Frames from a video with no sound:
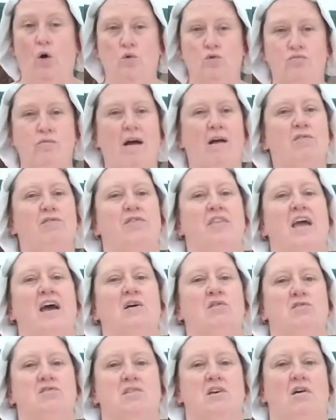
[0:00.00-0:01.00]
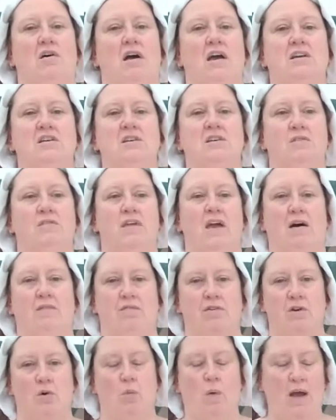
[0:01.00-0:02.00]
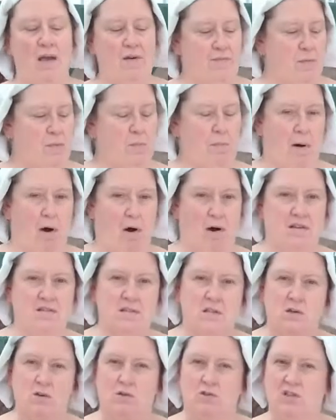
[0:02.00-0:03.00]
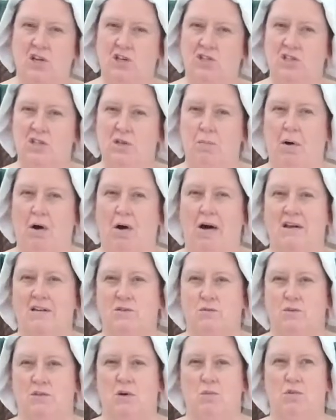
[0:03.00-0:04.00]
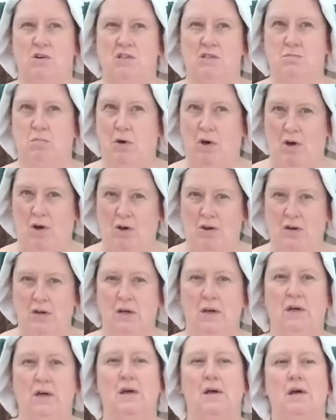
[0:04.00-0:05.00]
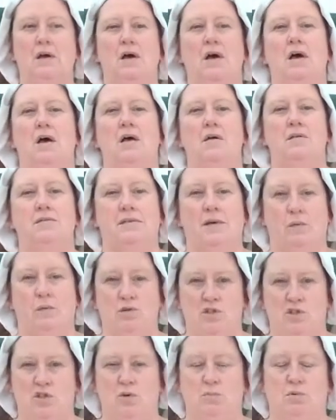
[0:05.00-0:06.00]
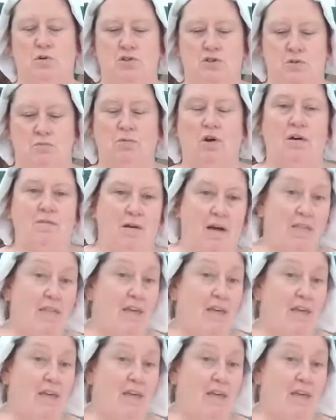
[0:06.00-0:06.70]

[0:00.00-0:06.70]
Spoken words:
coals round to the outside of the oven, away from the pie, so they're not touching the pie because we don't want it to burn. So we're just going to push them right